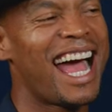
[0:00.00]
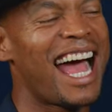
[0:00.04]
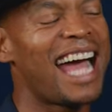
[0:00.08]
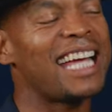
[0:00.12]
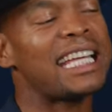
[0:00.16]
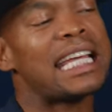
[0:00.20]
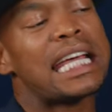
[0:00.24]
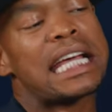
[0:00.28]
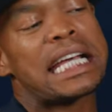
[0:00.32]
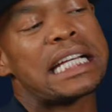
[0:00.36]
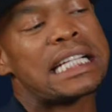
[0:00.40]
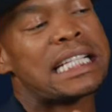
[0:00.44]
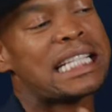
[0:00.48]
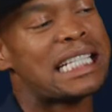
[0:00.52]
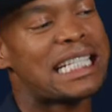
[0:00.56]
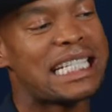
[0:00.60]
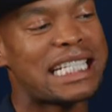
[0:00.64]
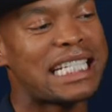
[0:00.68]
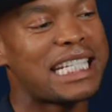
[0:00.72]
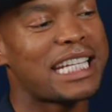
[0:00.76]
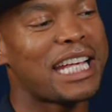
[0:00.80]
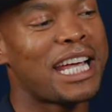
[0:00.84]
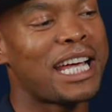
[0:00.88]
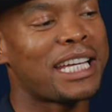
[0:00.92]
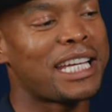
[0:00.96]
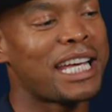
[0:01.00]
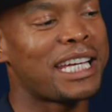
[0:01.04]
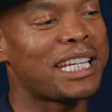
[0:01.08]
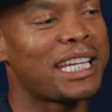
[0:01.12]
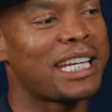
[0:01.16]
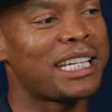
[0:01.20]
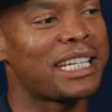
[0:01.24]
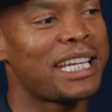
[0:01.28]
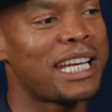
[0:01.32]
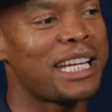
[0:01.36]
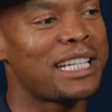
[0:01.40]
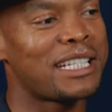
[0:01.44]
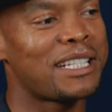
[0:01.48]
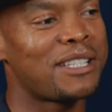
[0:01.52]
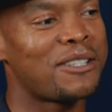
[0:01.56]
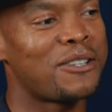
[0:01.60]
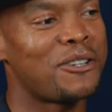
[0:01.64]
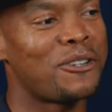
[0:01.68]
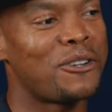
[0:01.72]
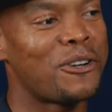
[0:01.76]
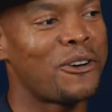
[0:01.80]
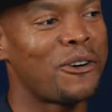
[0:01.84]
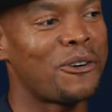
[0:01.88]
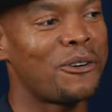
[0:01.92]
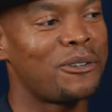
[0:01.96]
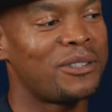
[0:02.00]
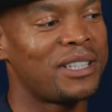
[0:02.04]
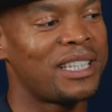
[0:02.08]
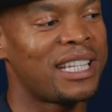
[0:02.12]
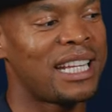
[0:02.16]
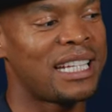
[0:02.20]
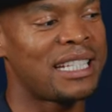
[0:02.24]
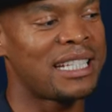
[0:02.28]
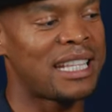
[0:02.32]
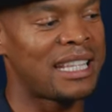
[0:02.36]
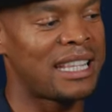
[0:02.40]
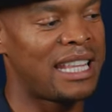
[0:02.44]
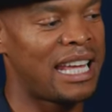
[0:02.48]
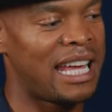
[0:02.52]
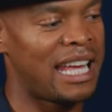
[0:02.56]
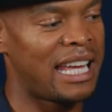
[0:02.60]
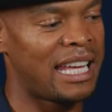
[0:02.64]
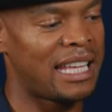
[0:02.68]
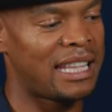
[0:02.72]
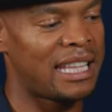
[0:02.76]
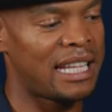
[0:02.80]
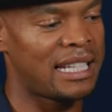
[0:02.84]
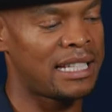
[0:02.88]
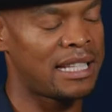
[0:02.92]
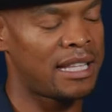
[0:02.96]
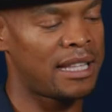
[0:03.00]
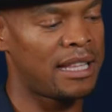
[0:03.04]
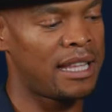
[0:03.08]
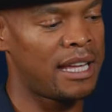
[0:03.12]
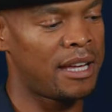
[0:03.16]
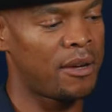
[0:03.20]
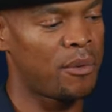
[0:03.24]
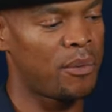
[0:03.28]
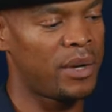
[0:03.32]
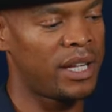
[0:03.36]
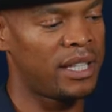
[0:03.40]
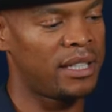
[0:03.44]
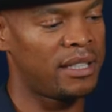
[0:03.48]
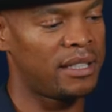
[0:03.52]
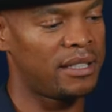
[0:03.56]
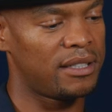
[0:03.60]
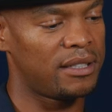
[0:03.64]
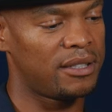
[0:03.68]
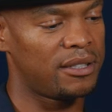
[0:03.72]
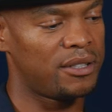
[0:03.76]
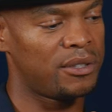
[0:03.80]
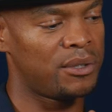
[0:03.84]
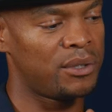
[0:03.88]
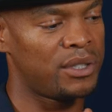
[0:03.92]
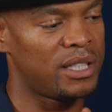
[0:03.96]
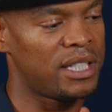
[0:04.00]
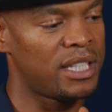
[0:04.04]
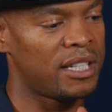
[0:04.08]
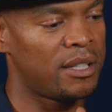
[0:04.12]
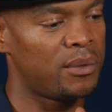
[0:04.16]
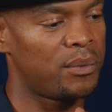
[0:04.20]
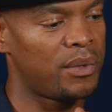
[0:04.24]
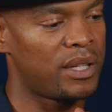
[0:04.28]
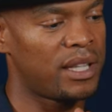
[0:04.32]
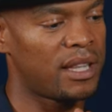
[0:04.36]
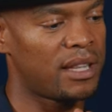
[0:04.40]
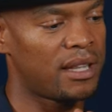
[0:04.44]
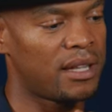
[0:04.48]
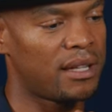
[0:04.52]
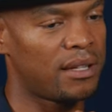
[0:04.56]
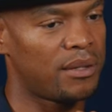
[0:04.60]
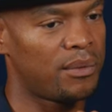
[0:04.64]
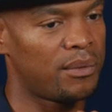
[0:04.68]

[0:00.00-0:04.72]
I guess, you know, that's the thing. That's the thing when you deal with